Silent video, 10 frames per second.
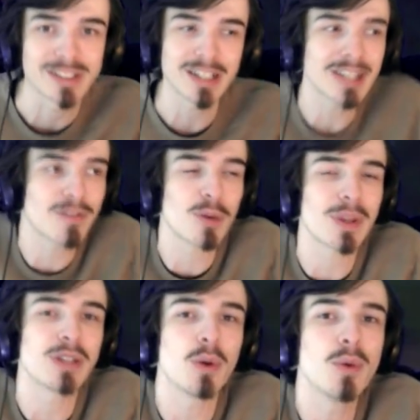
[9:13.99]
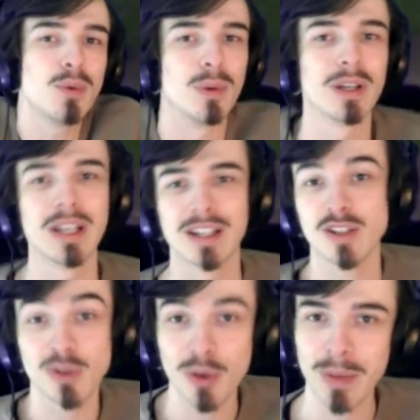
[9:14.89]
They didn't even know what they do. They
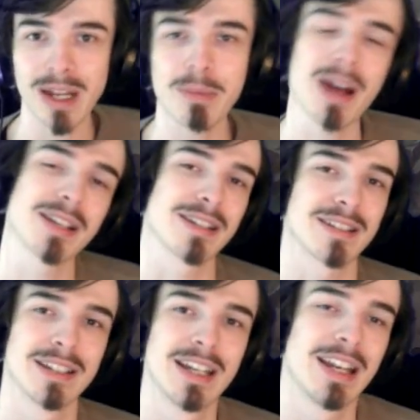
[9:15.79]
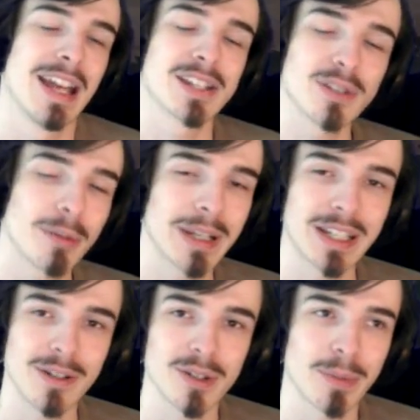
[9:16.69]
still complain about it. It's not a big
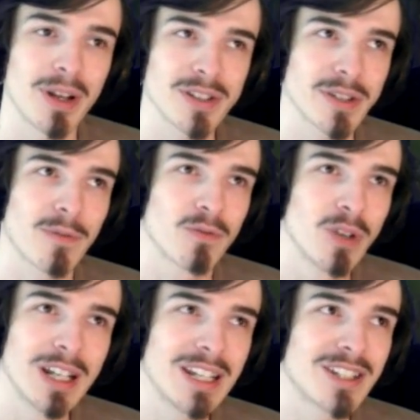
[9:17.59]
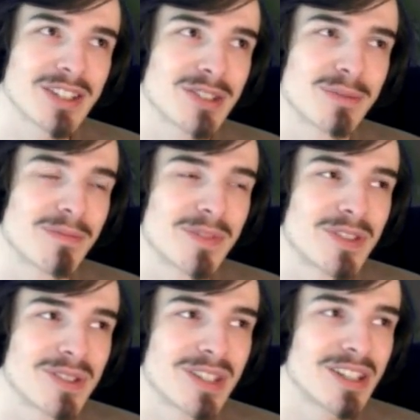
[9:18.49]
deal. The plants are really
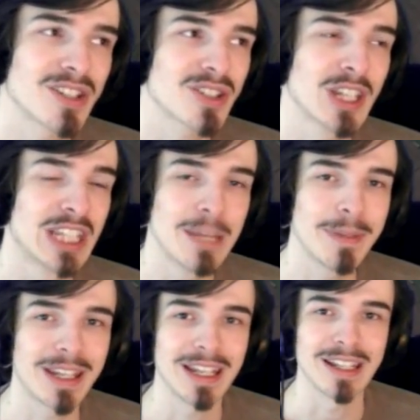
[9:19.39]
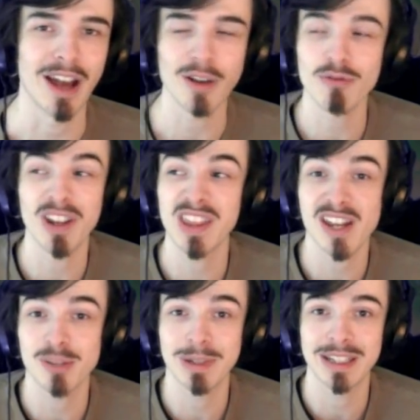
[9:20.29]
they're just a gimmicky. I don't really think they
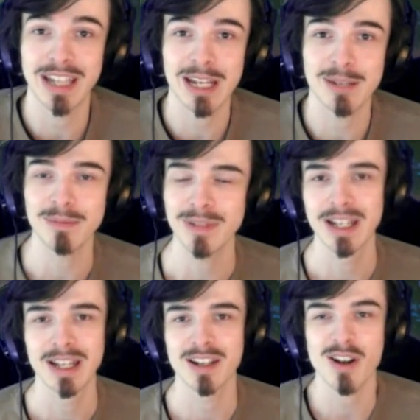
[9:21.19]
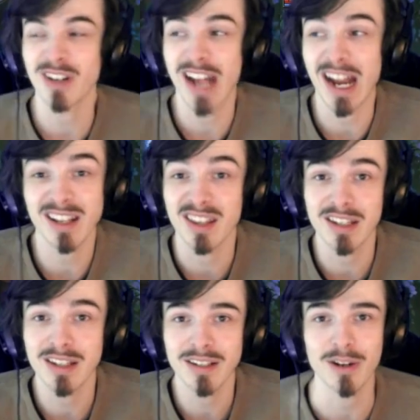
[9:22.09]
should be in the game. They don't really add
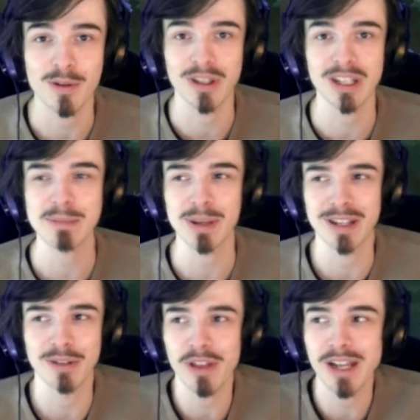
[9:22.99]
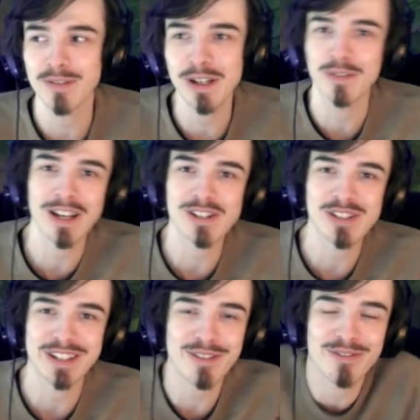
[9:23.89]
anything, I don't think, but they're not the end of League of
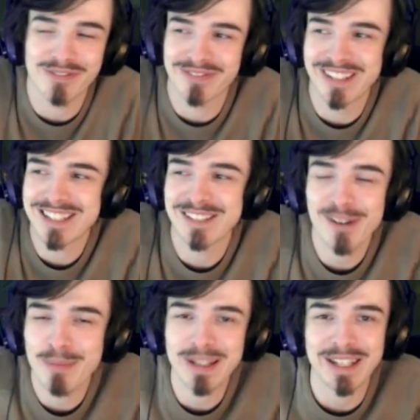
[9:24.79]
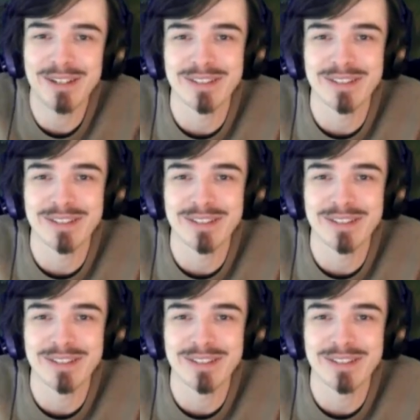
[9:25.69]
Legends. It's not a big deal.